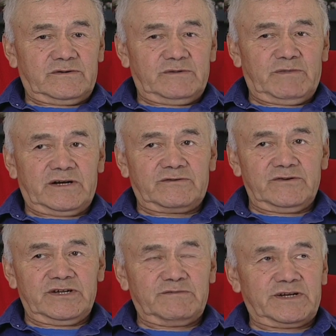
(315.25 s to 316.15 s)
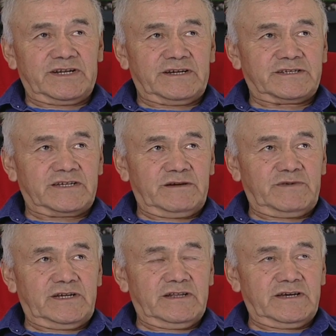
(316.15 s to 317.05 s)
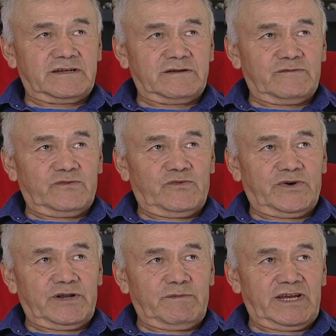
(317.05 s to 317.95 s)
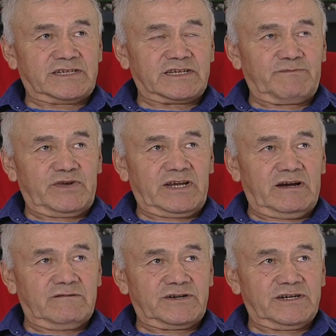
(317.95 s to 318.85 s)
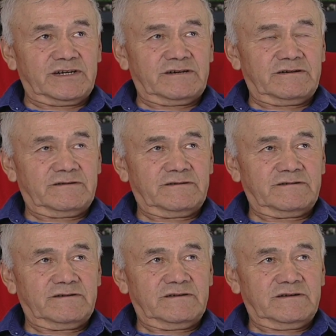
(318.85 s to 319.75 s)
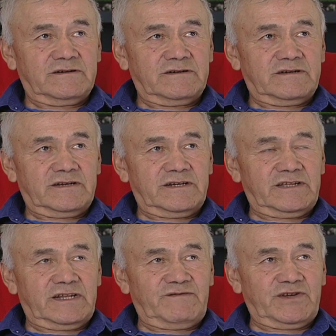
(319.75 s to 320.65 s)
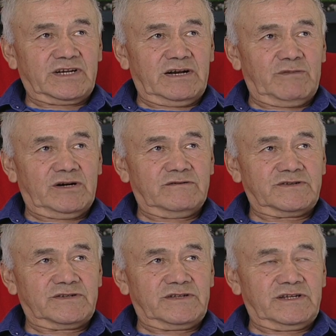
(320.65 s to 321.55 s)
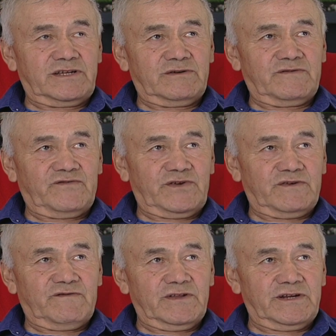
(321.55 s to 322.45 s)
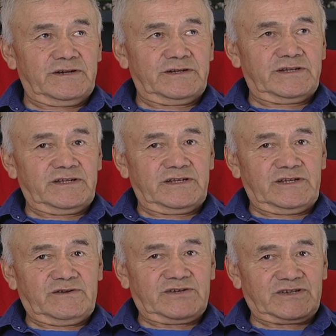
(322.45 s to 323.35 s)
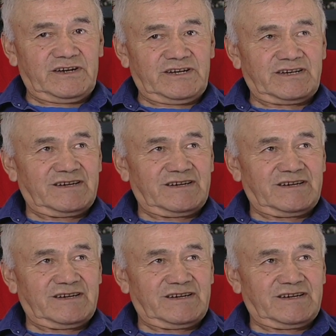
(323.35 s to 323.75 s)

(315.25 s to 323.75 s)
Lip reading: my kulam clicks at me like we're gonna make something out there. And then if you come out, then you've learned. You start